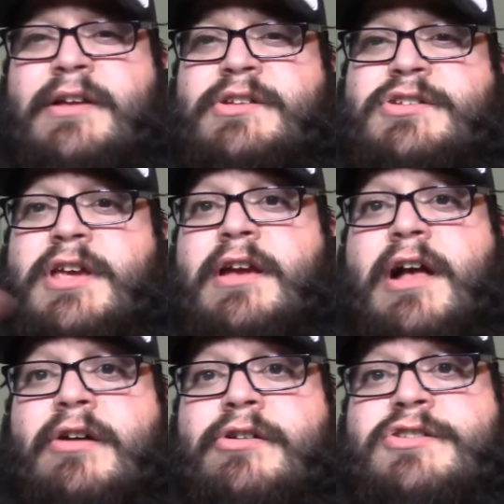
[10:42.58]
Check
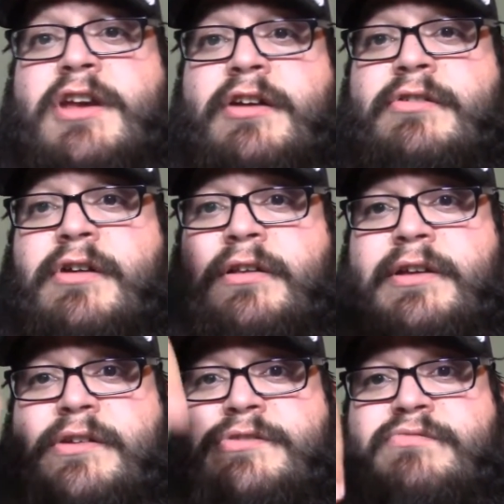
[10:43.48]
out her channel. Her
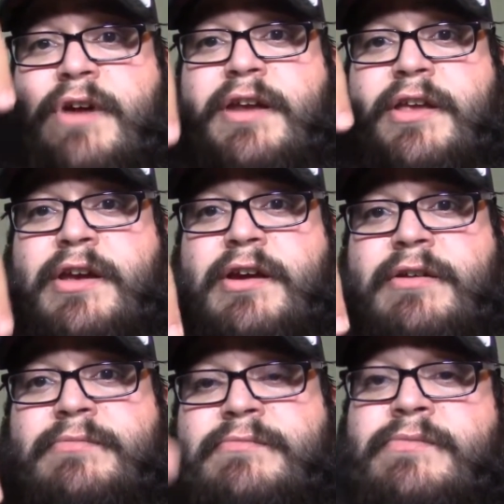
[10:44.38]
link is right
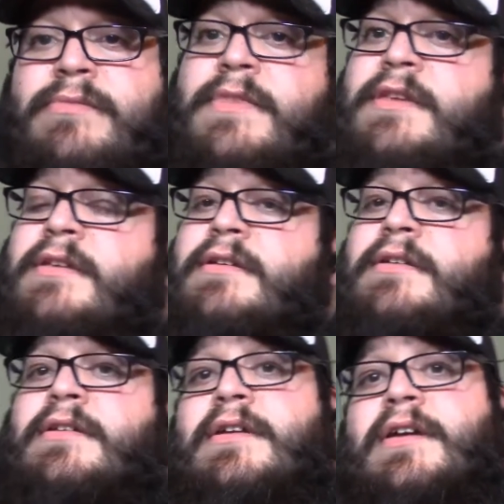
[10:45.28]
here.
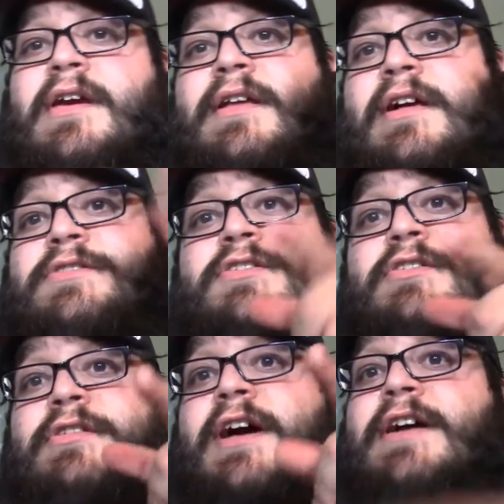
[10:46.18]
And I'll see
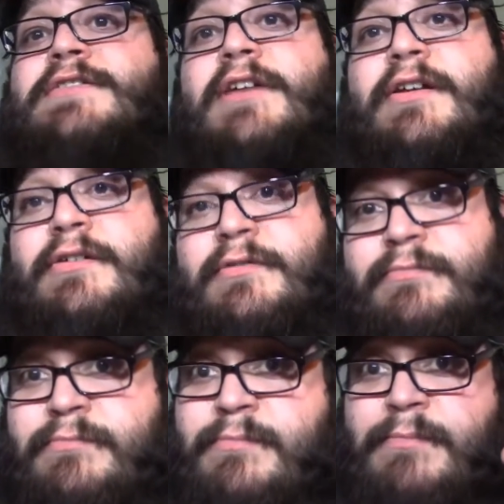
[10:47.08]
you guys later.
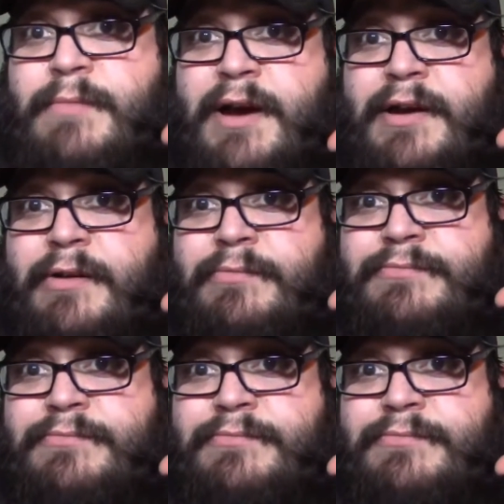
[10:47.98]
Bye now.